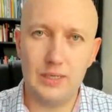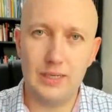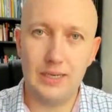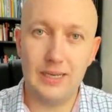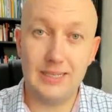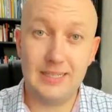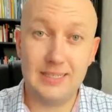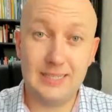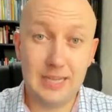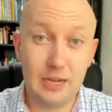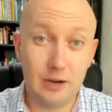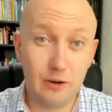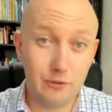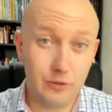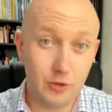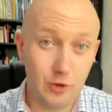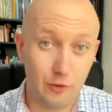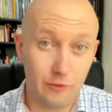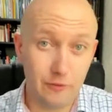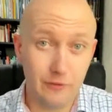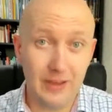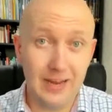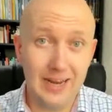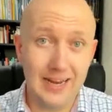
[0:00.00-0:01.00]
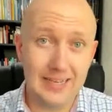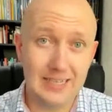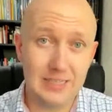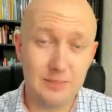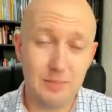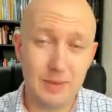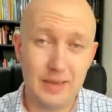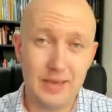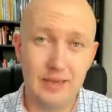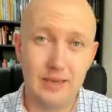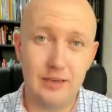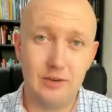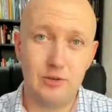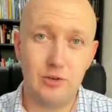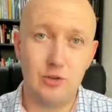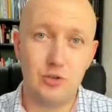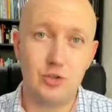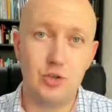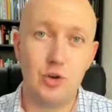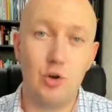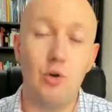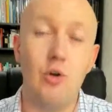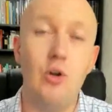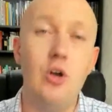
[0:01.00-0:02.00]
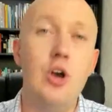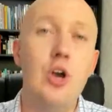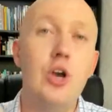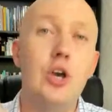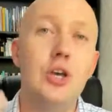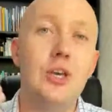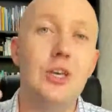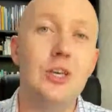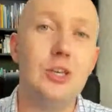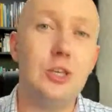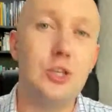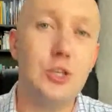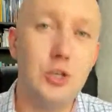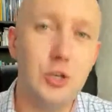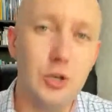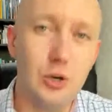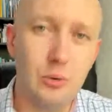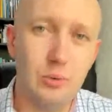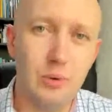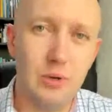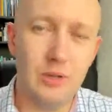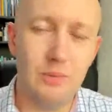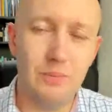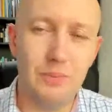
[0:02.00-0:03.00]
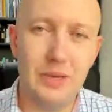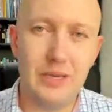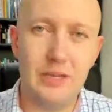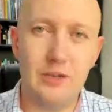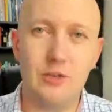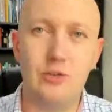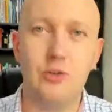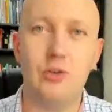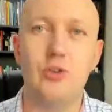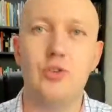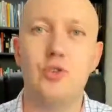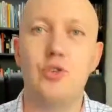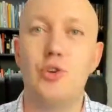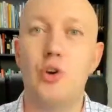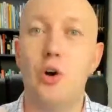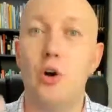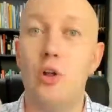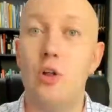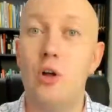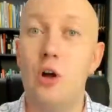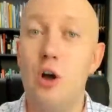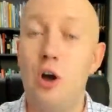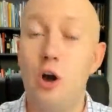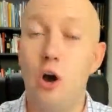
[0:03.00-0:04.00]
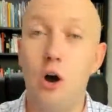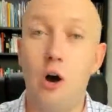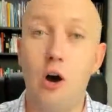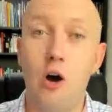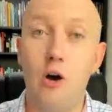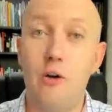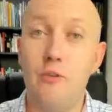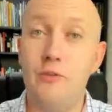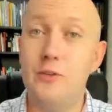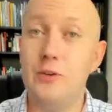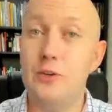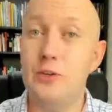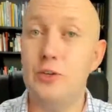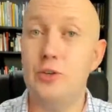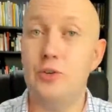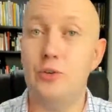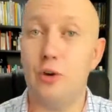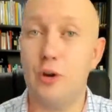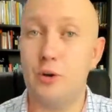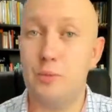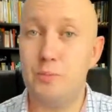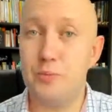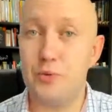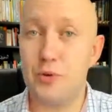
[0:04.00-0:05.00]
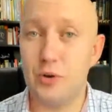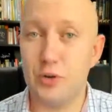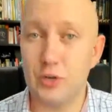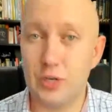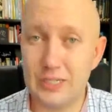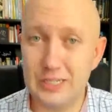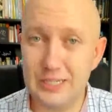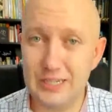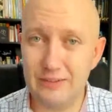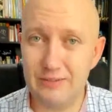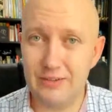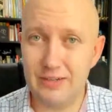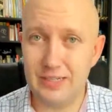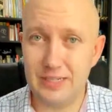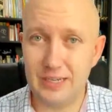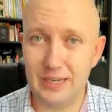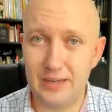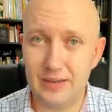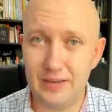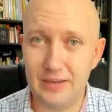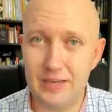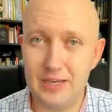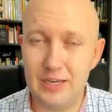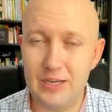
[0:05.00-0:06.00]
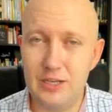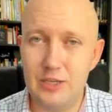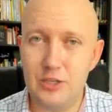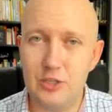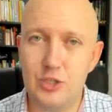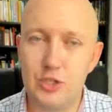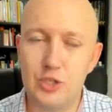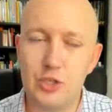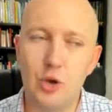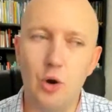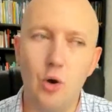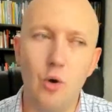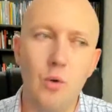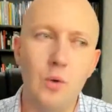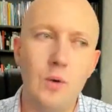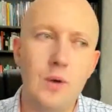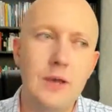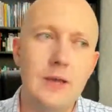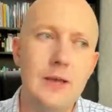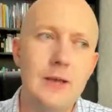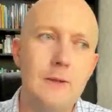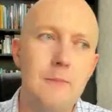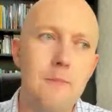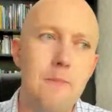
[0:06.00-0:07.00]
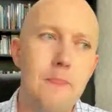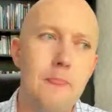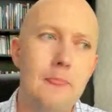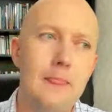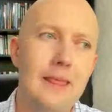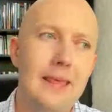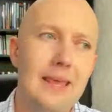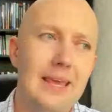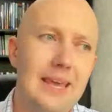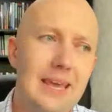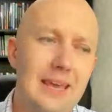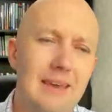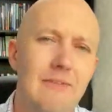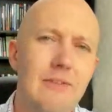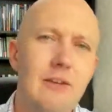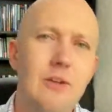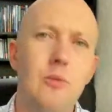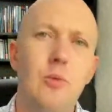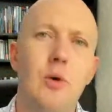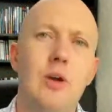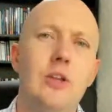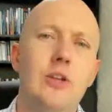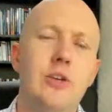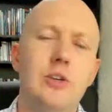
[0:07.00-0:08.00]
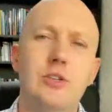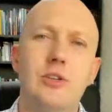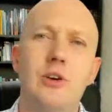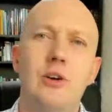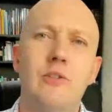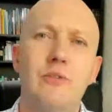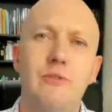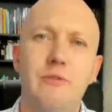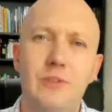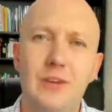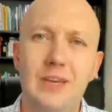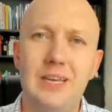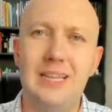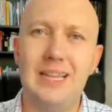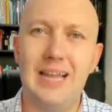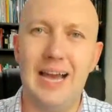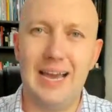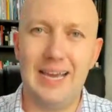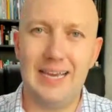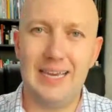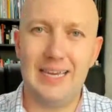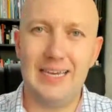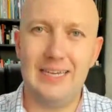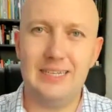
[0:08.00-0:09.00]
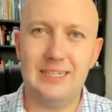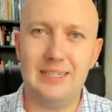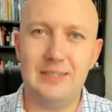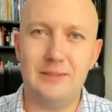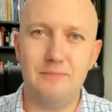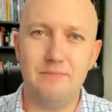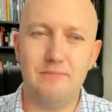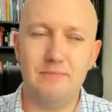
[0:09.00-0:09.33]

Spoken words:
Instead of your feelings being in control, you will be in control of your productivity. So even when you don't feel like it,